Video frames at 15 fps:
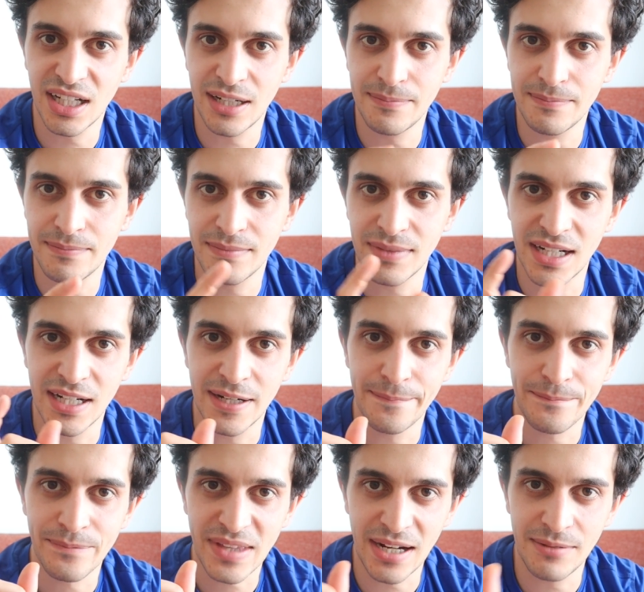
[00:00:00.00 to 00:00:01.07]

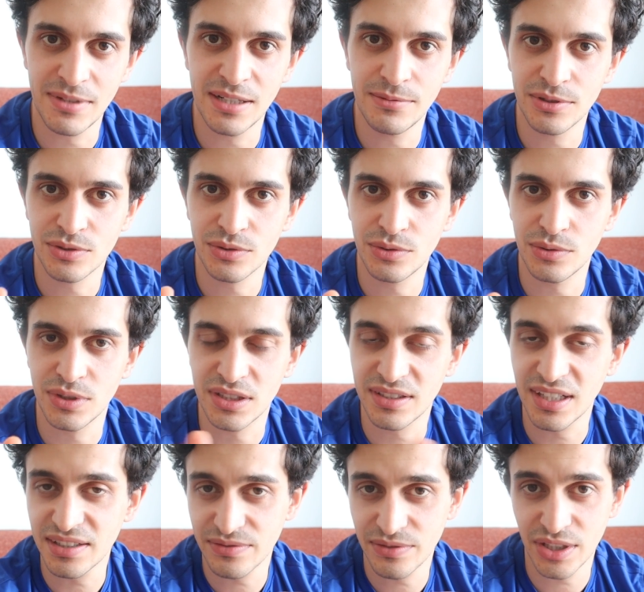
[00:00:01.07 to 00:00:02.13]
I'm able to do it.
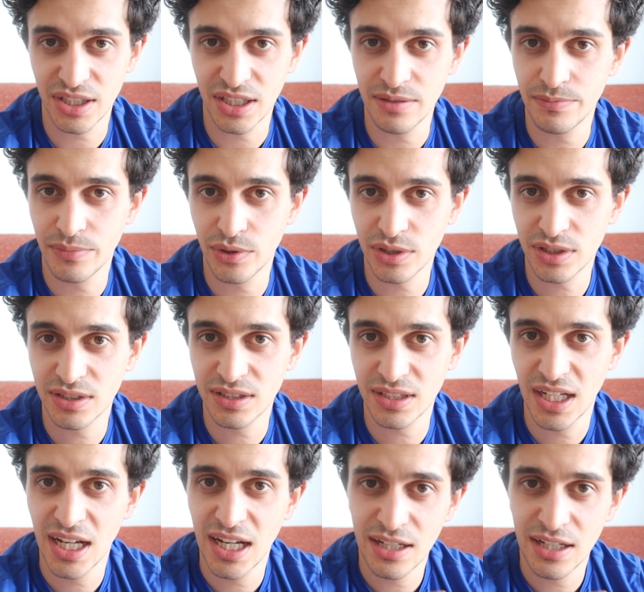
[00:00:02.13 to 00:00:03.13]
That's very important.